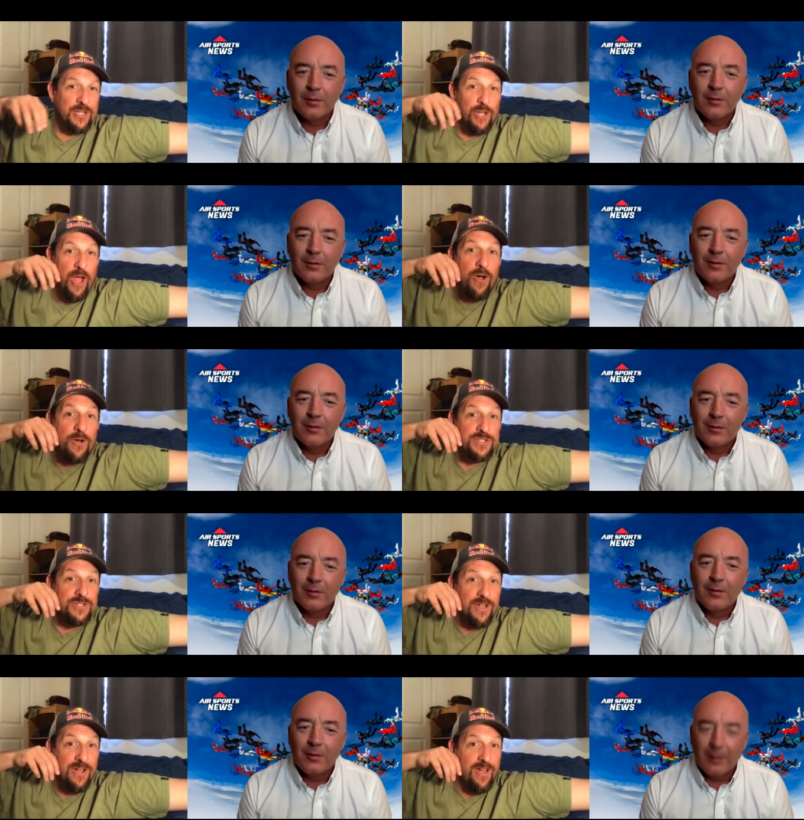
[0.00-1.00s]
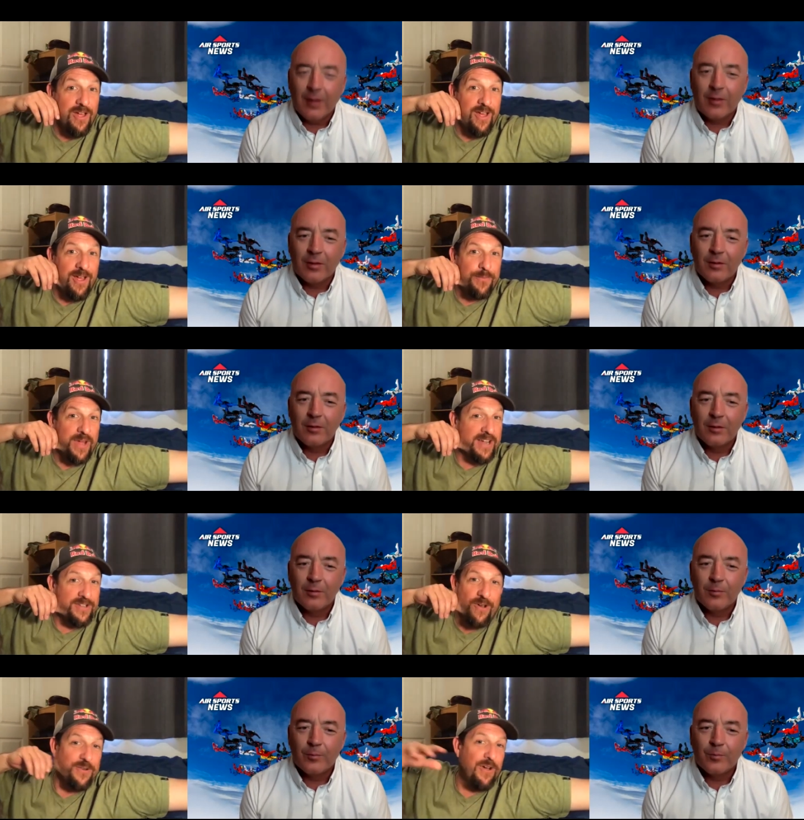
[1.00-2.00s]
Speaker 1: close, uh, yeah. but I
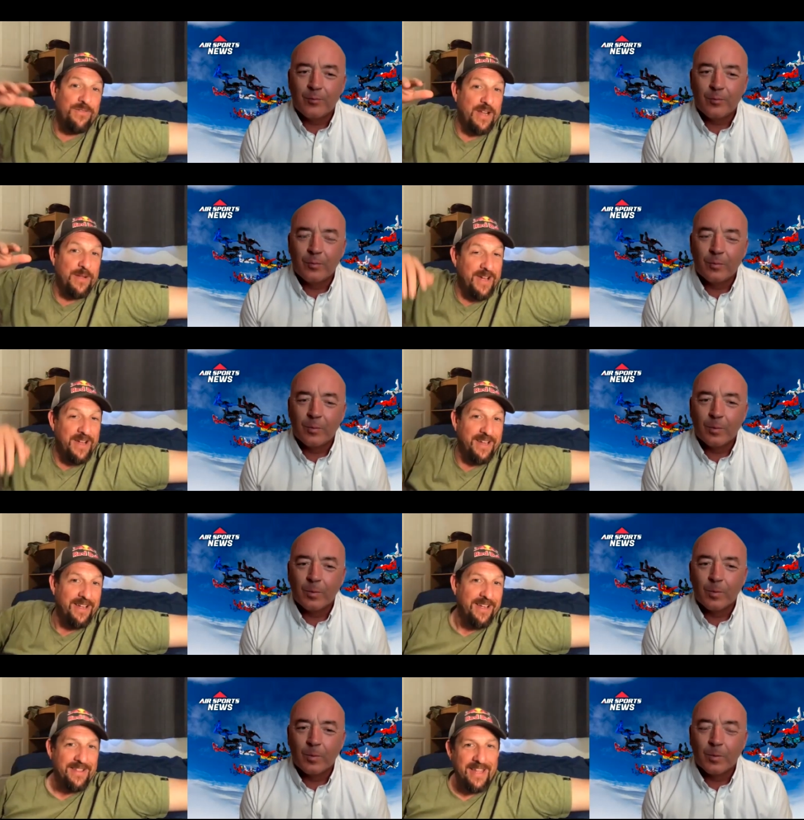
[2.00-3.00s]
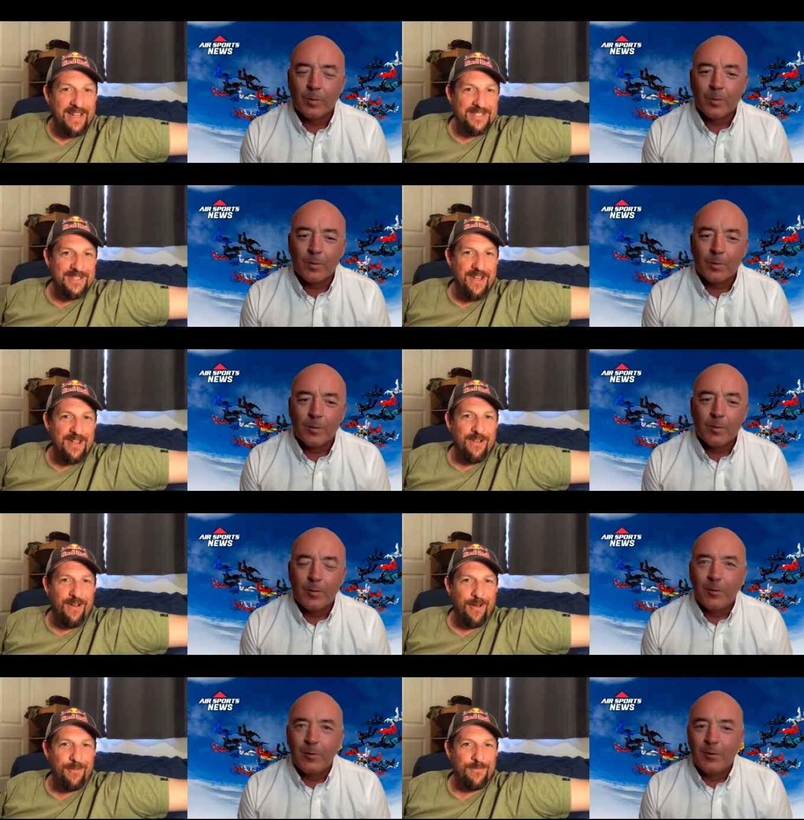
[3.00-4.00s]
don't know of anybody that has done
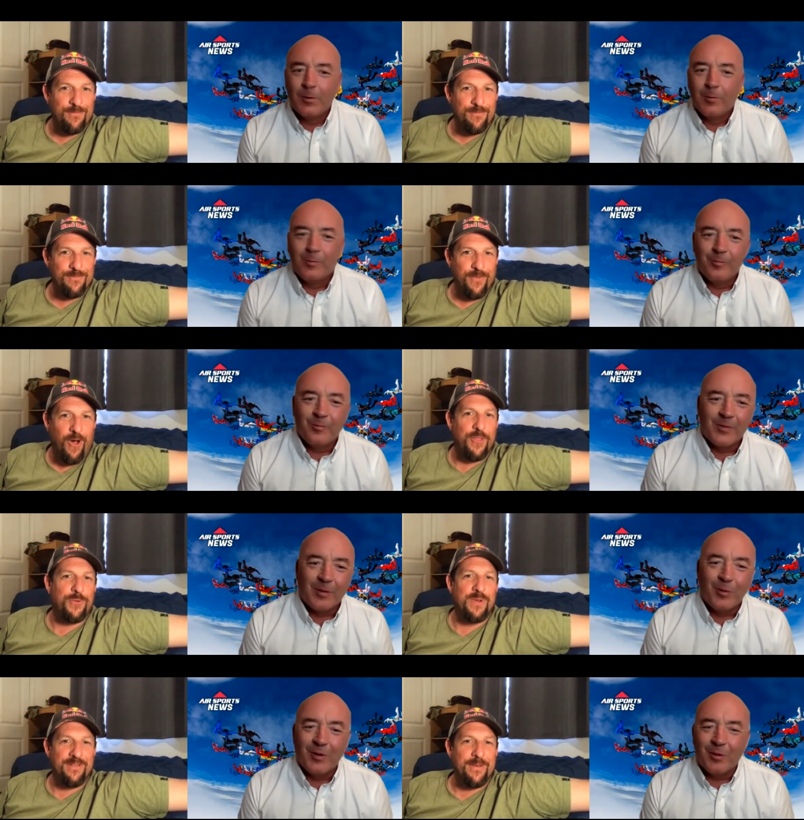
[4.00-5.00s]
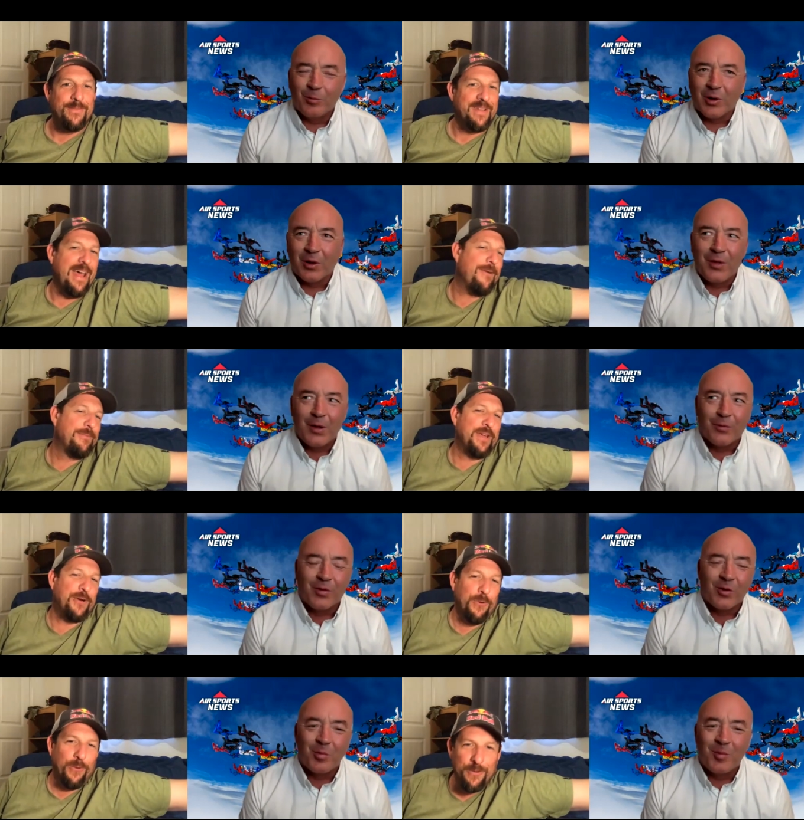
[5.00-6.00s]
um, all three of them, and that would be
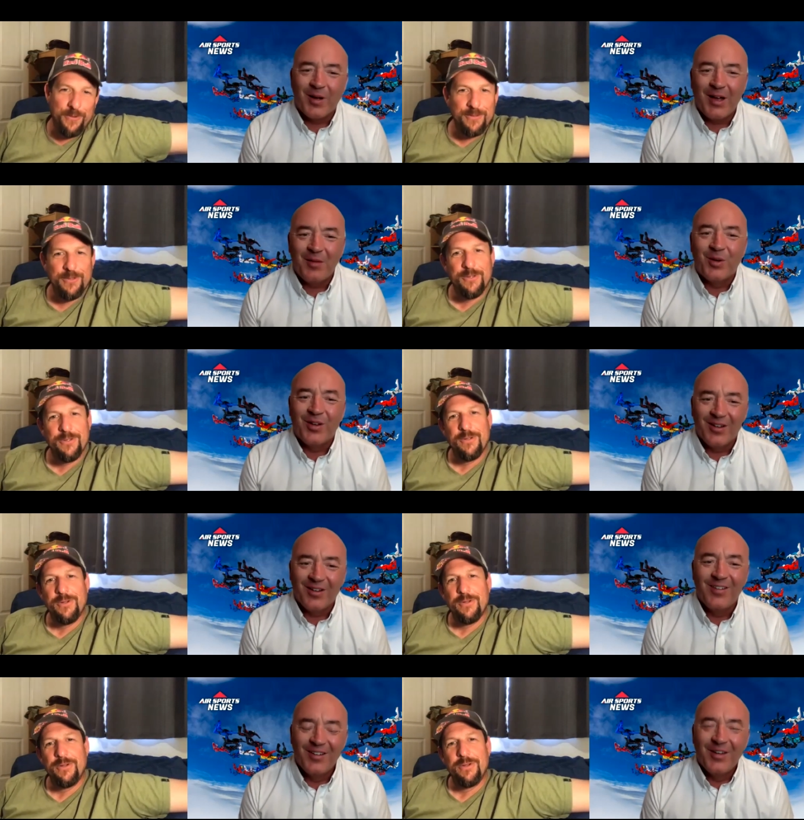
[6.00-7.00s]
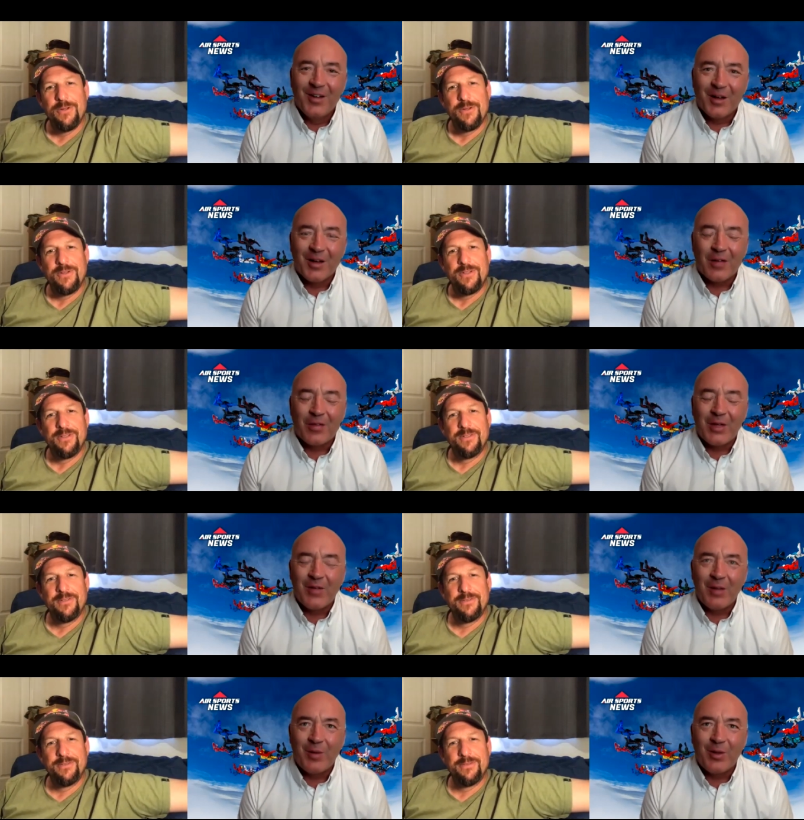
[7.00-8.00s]
cool. In
Speaker 2: my head, but uh, I can't think of
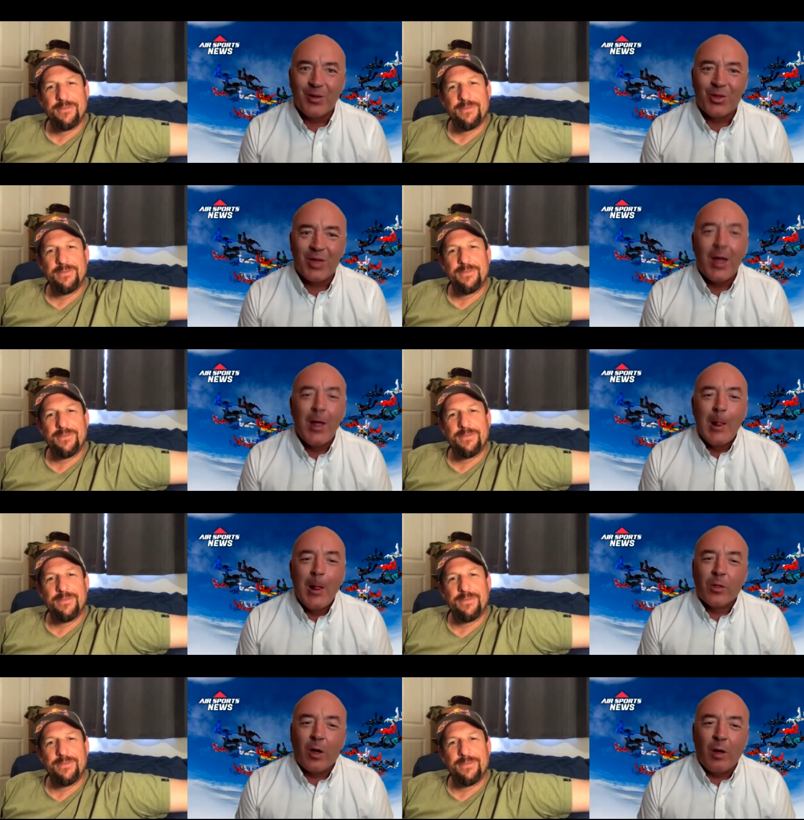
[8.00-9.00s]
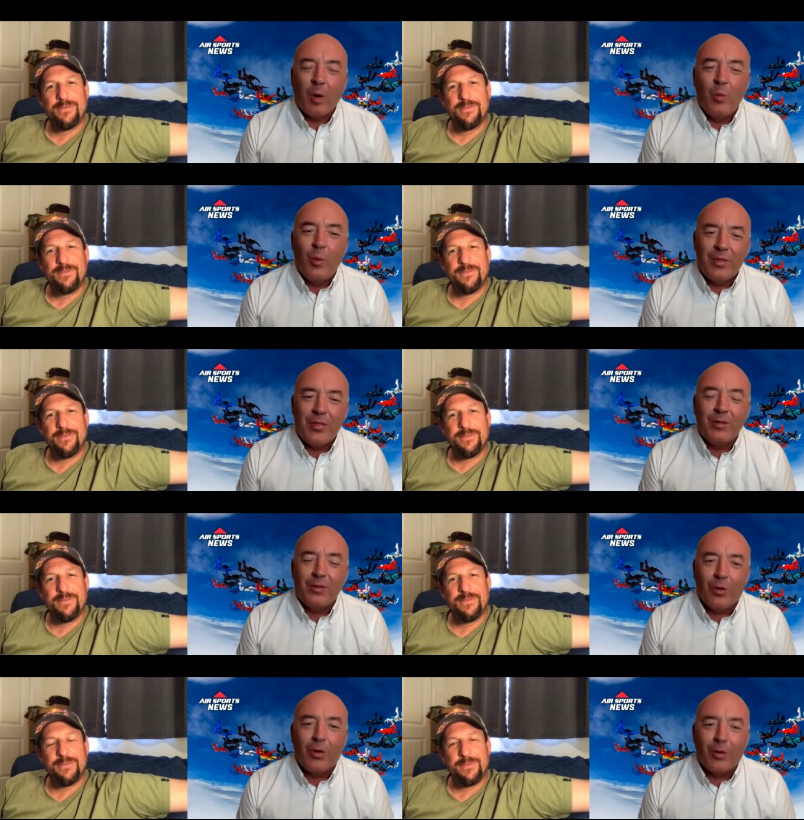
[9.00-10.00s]
anybody just yet. So, uh, and with
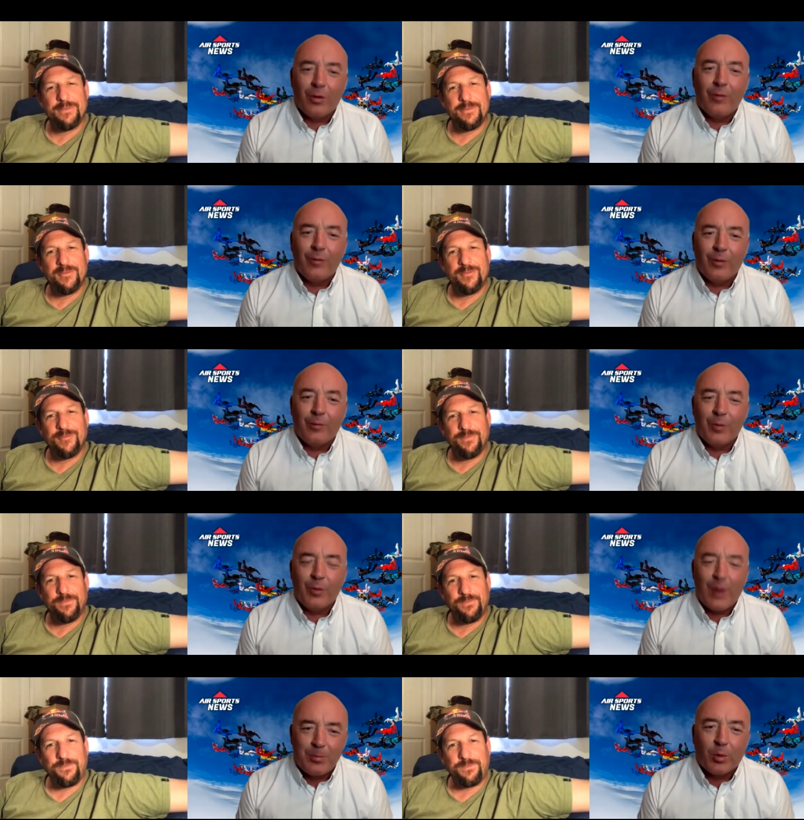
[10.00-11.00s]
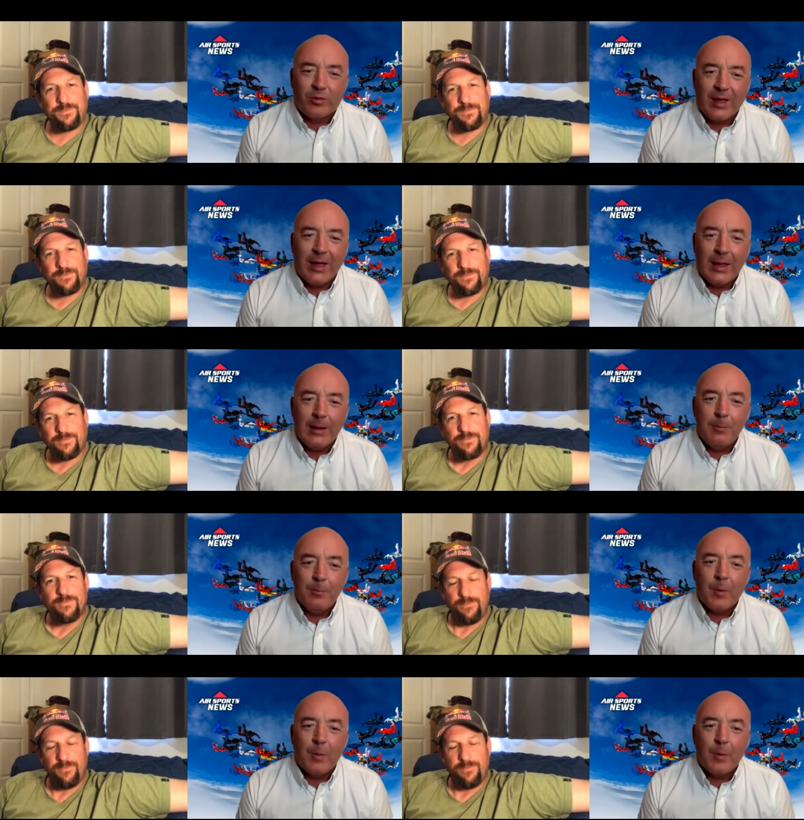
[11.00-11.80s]
your the Red Bull team,